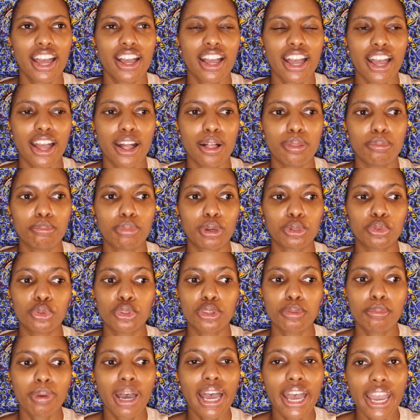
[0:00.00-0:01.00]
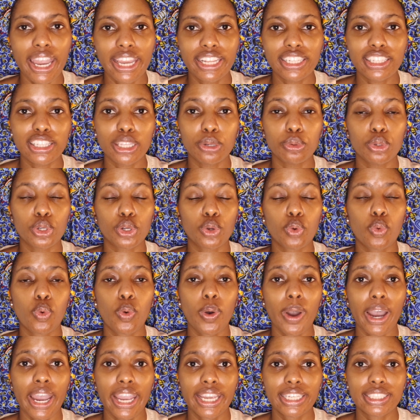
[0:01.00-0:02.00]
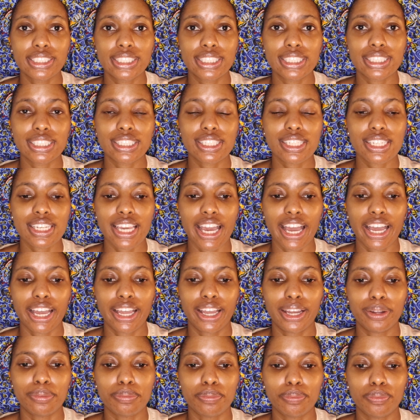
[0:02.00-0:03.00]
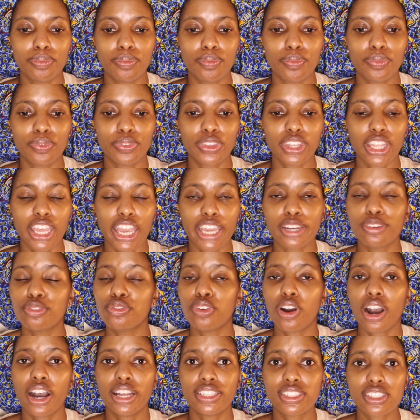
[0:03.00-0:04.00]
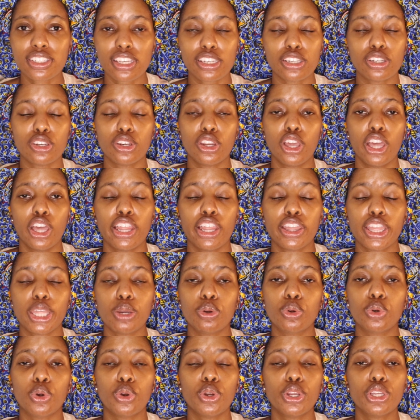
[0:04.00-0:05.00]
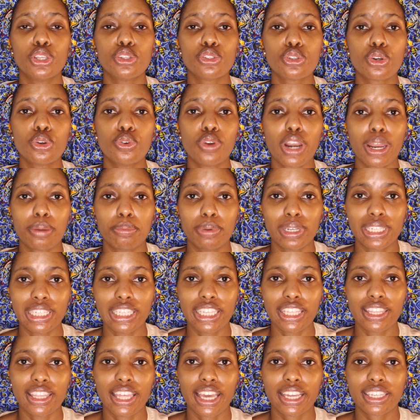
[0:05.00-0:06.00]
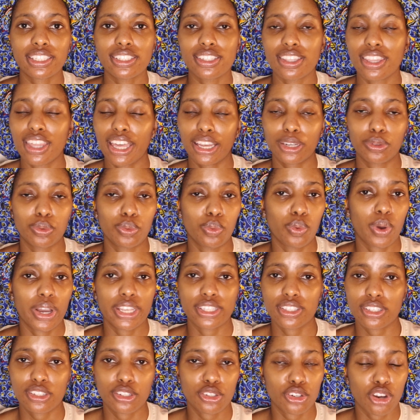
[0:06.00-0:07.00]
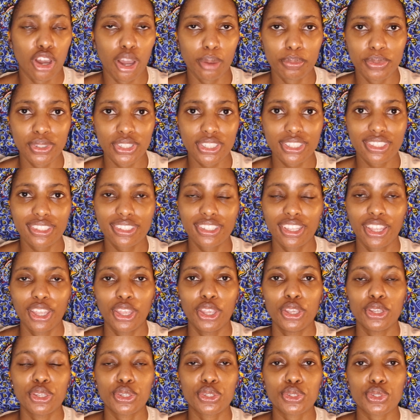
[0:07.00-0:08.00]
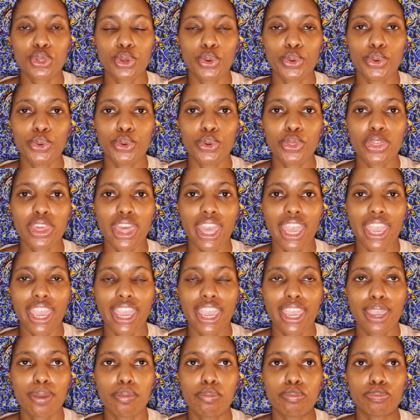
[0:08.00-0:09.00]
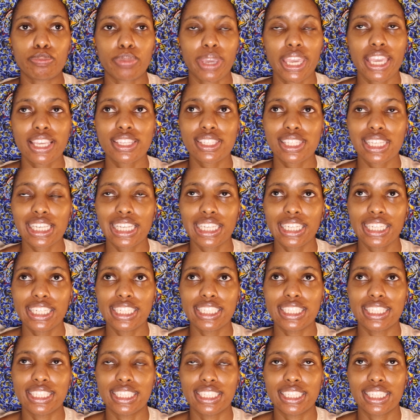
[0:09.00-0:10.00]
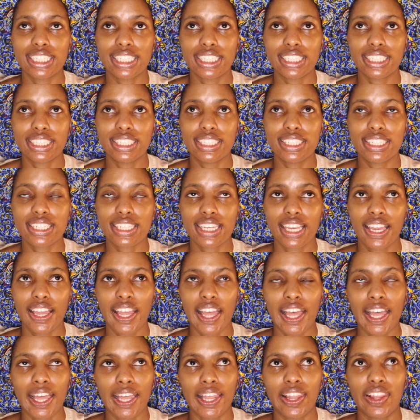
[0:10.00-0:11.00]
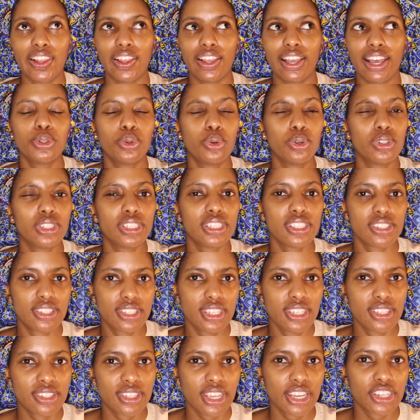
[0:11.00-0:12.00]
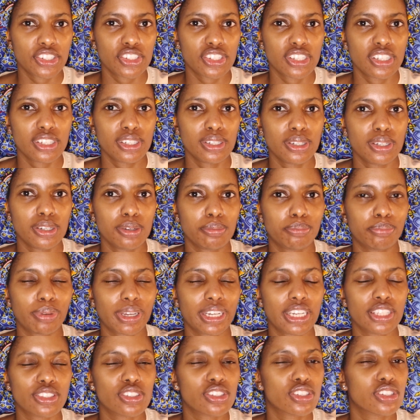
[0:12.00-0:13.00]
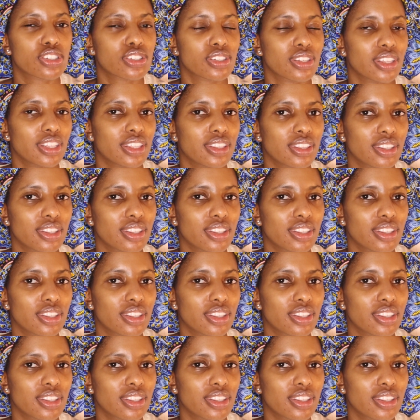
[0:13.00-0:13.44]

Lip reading: But with mine, they were quite advanced, and they were growing so rapidly that wasn't an option. So they basically did, I call it a C-section, but it's